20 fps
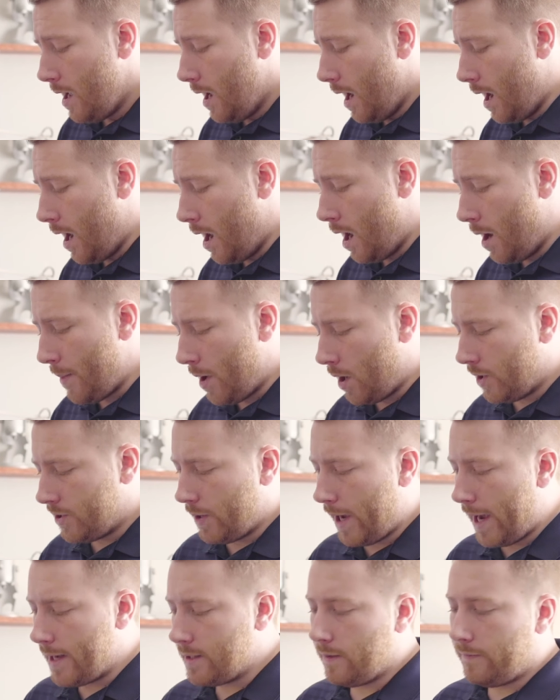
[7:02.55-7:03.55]

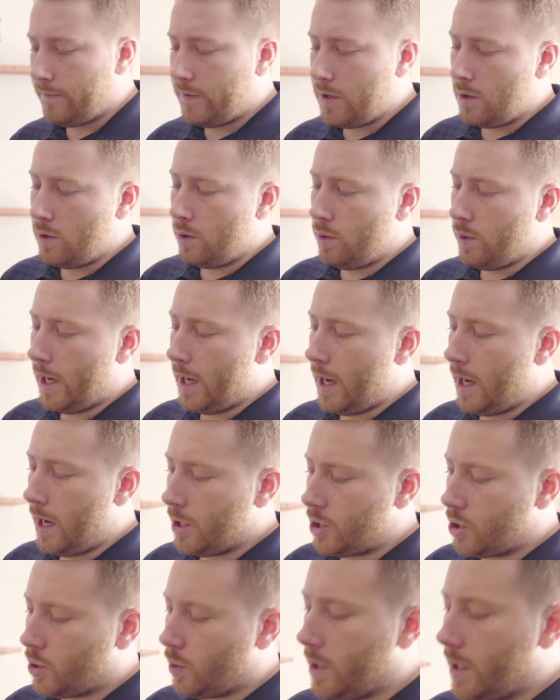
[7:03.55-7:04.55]
Also has a few
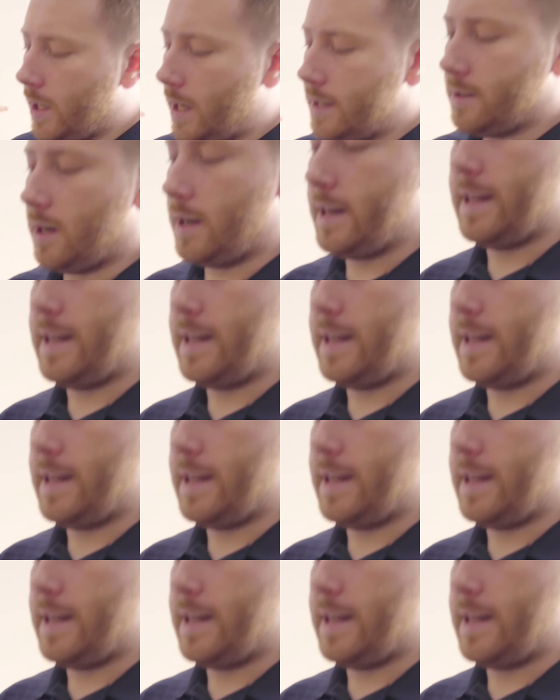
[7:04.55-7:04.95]
shortcuts on